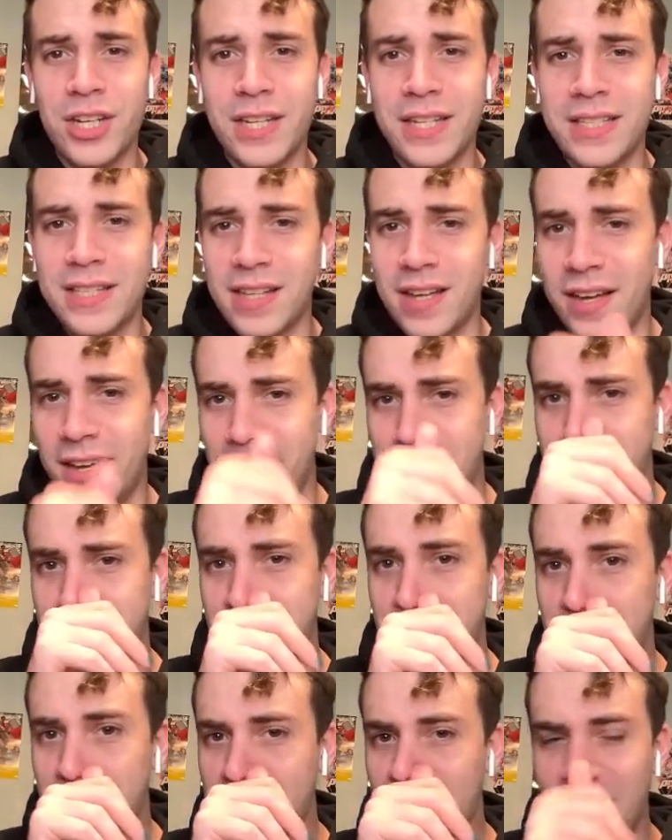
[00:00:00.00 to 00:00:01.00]
is, um...
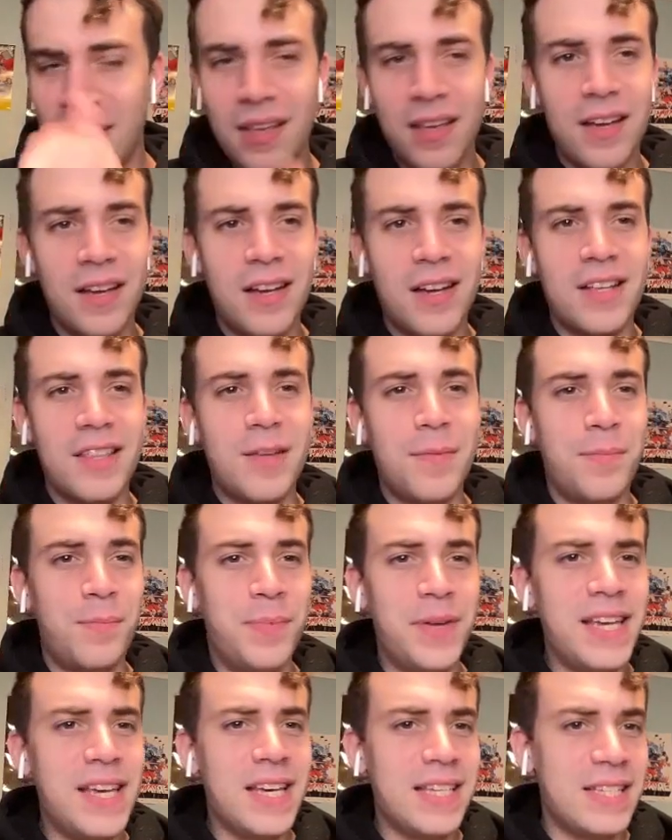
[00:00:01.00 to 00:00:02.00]
The
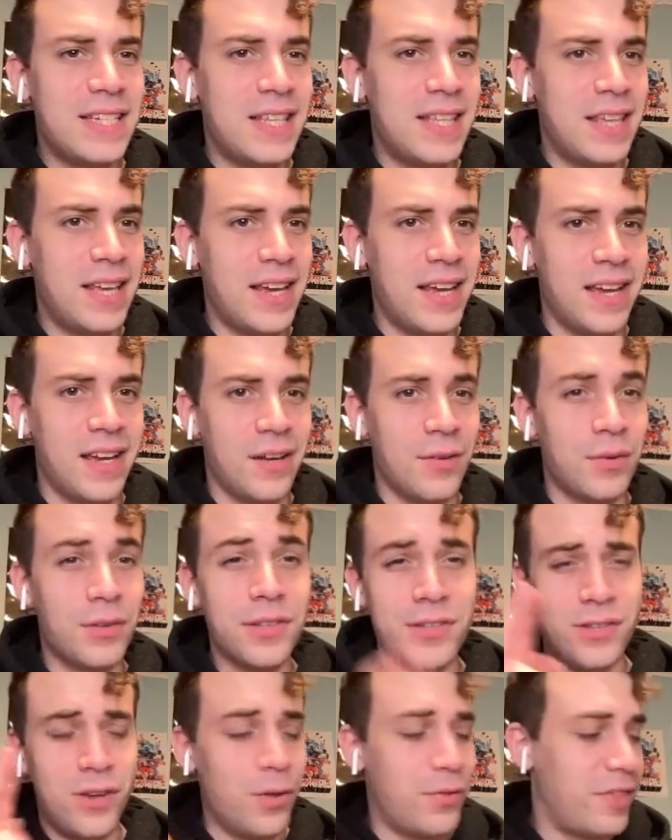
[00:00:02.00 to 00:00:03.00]
biggest thing... Well,
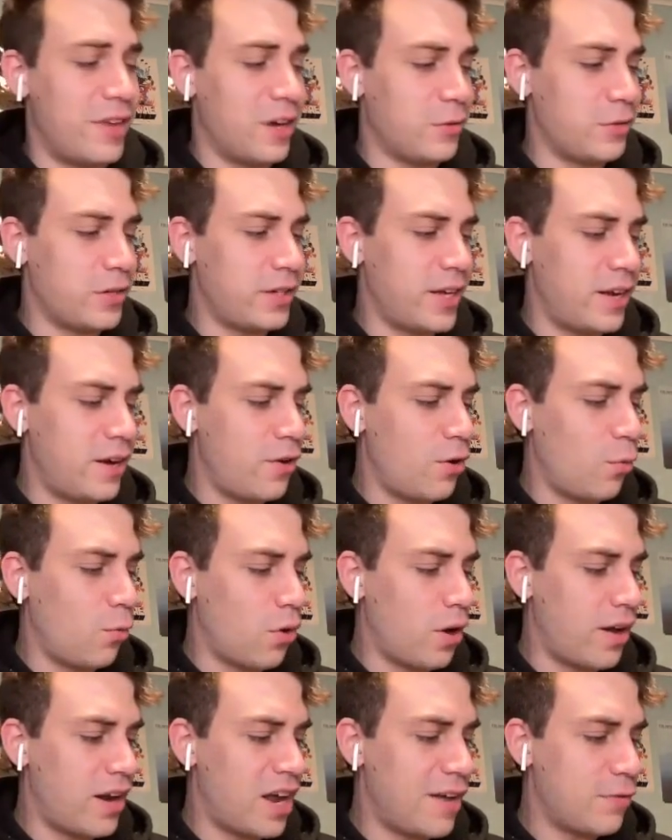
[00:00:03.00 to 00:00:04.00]
there's two things. We're going to get into
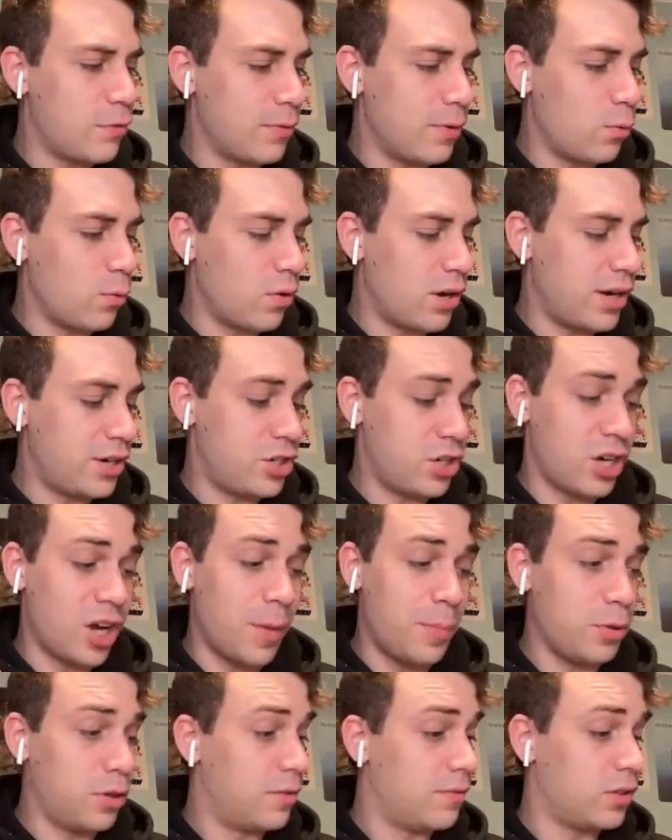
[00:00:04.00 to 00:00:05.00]
one after we watch a
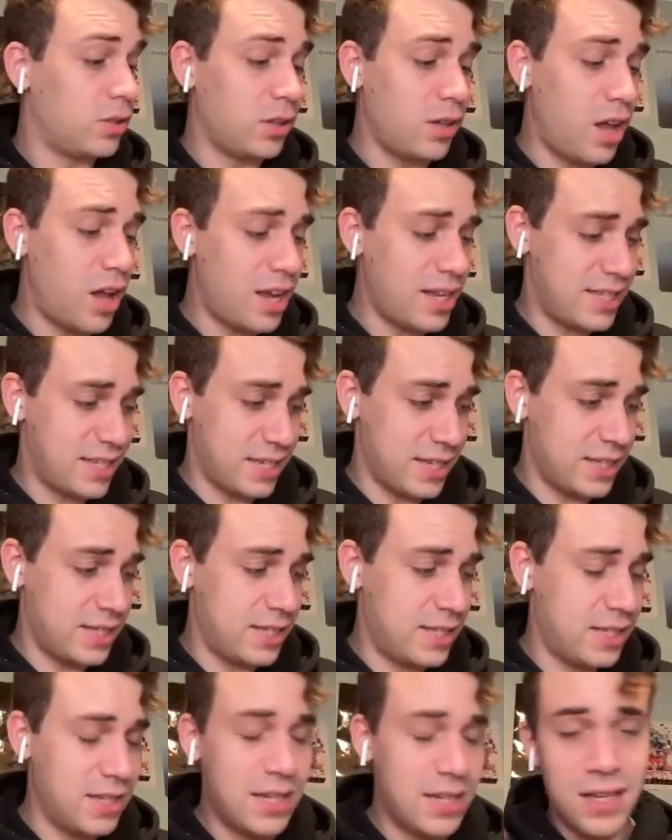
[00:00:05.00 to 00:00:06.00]
couple of
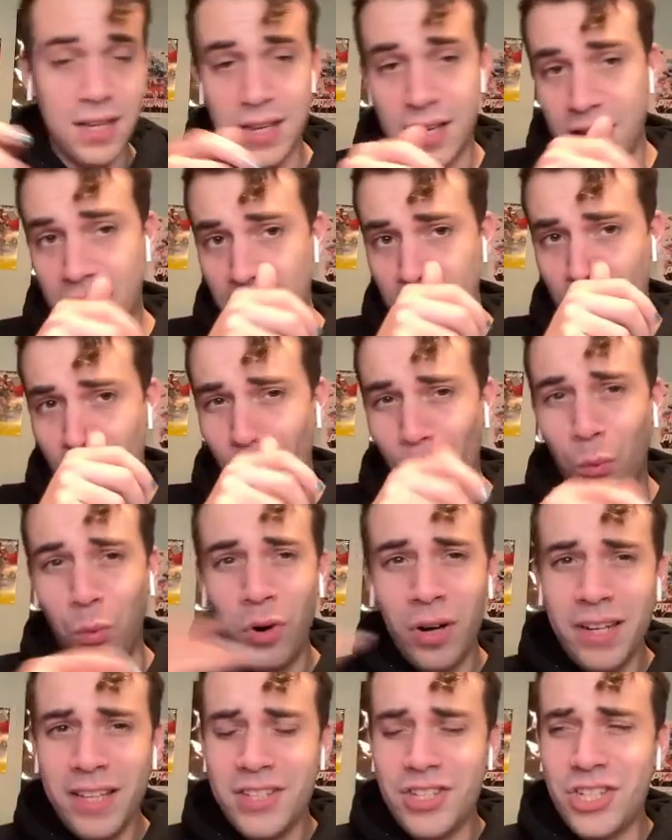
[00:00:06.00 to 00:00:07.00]
losses.
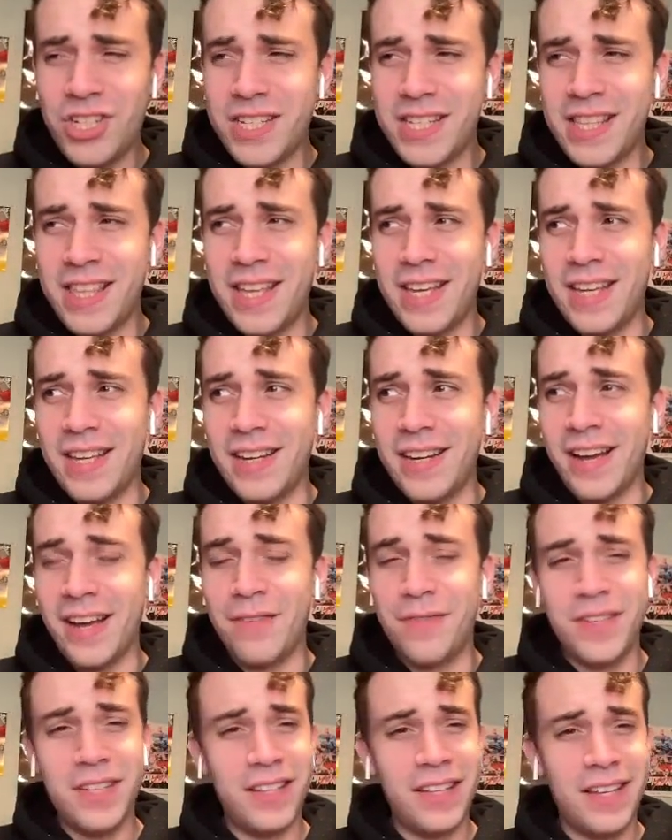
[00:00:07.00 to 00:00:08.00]
One is just that I
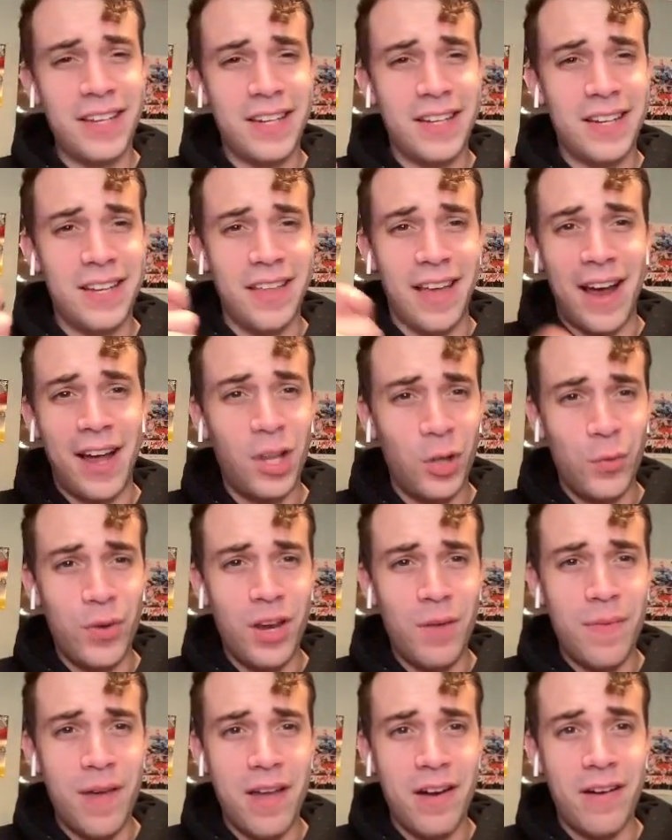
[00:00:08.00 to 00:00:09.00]
feel like uh, the
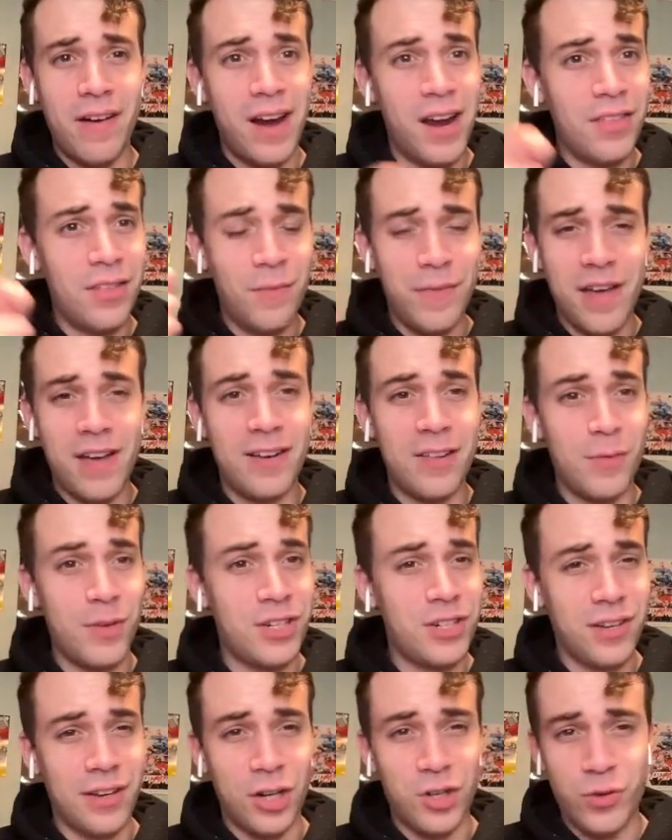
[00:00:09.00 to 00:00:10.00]
Halloween banner and the banner that we
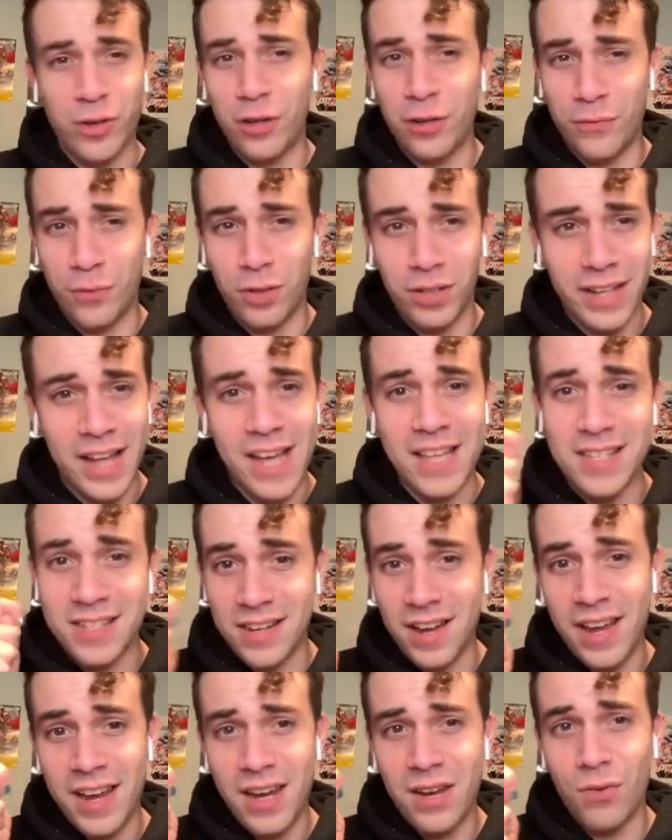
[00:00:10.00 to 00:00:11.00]
just got a trailer for last
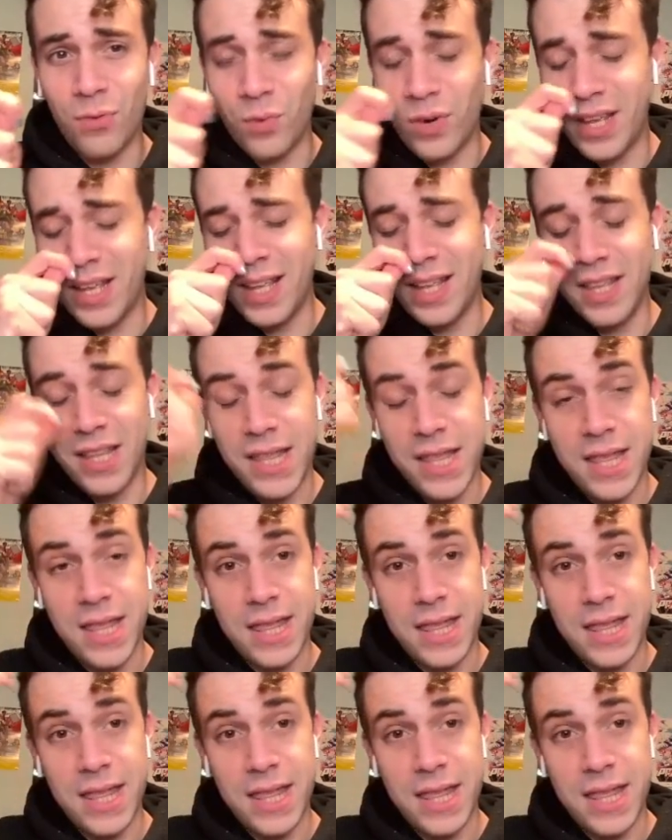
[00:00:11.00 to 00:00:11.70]
night with